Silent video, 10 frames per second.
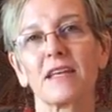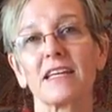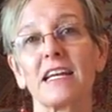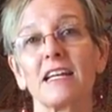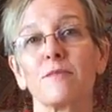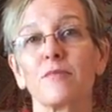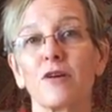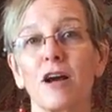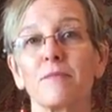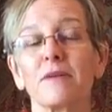getting a
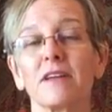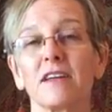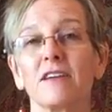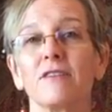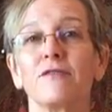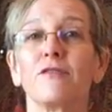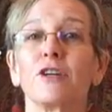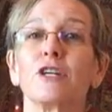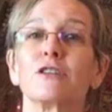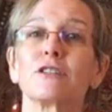prop for
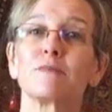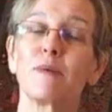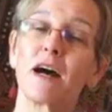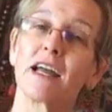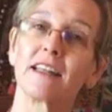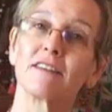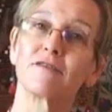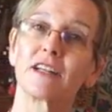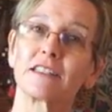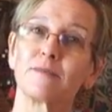your spine, the
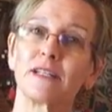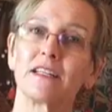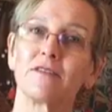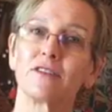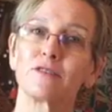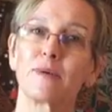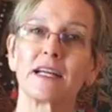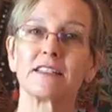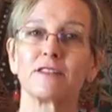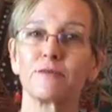flexibility of your
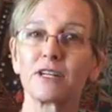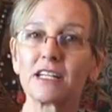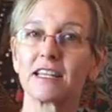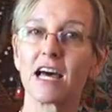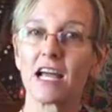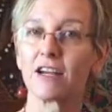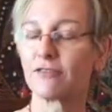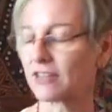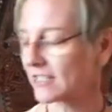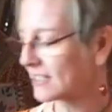spine. So we're going to lie
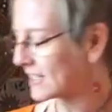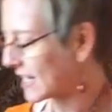over this